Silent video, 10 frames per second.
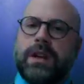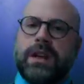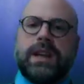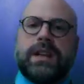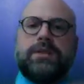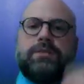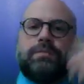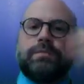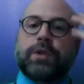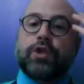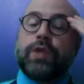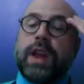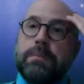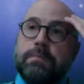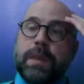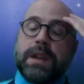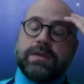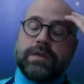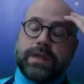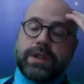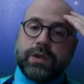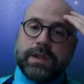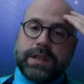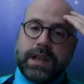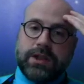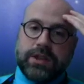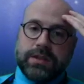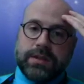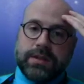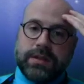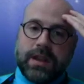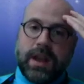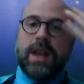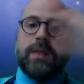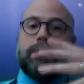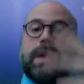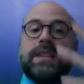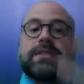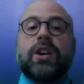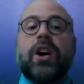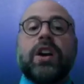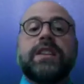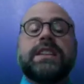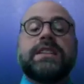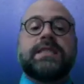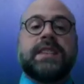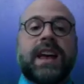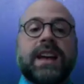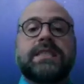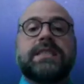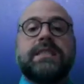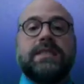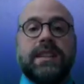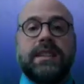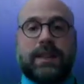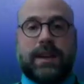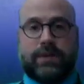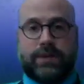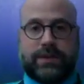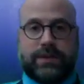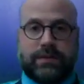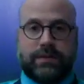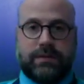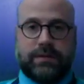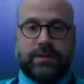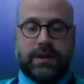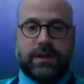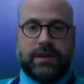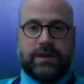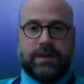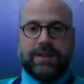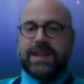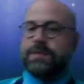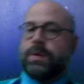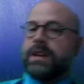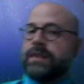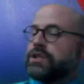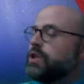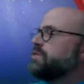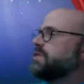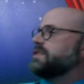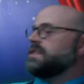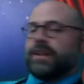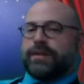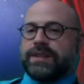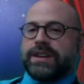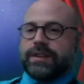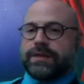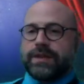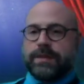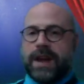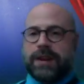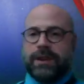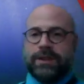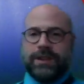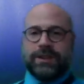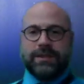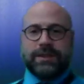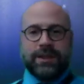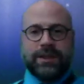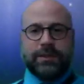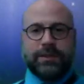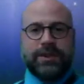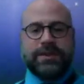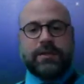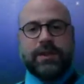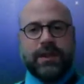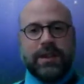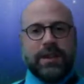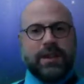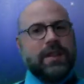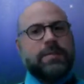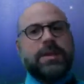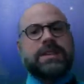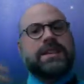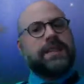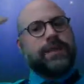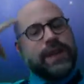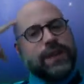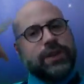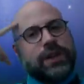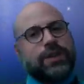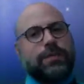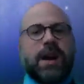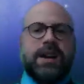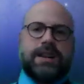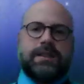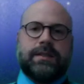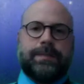And you create mental visualizations based on these text details. That's why I've chosen a theater for the background here on the green screen. Because it's a theater in your mind.